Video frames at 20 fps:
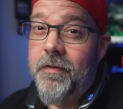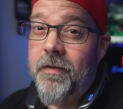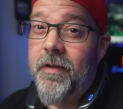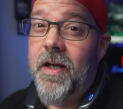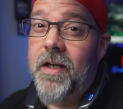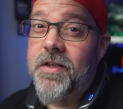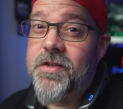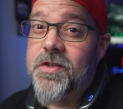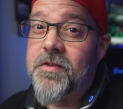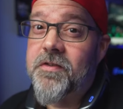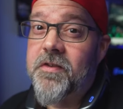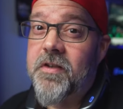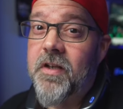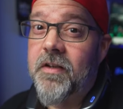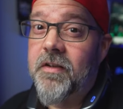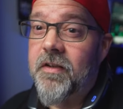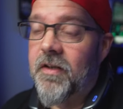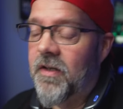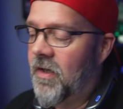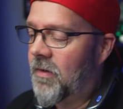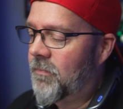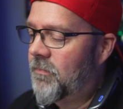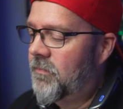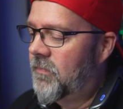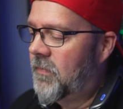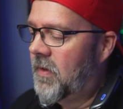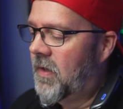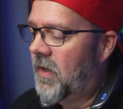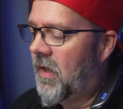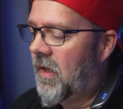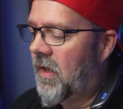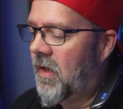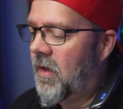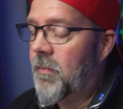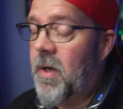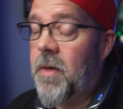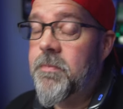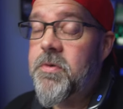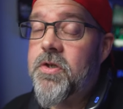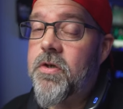That just kicked it up.
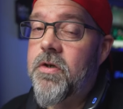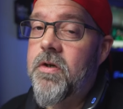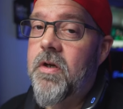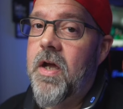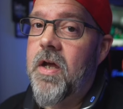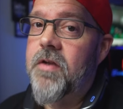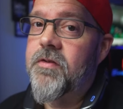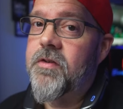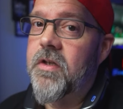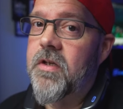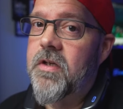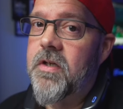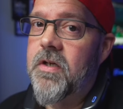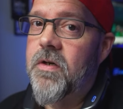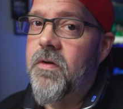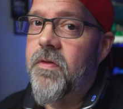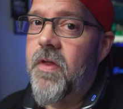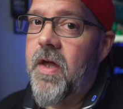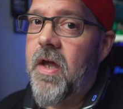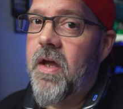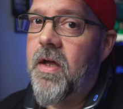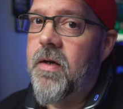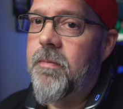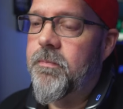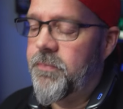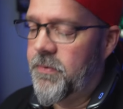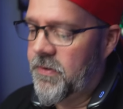Um, I'm sure you guys can hear that,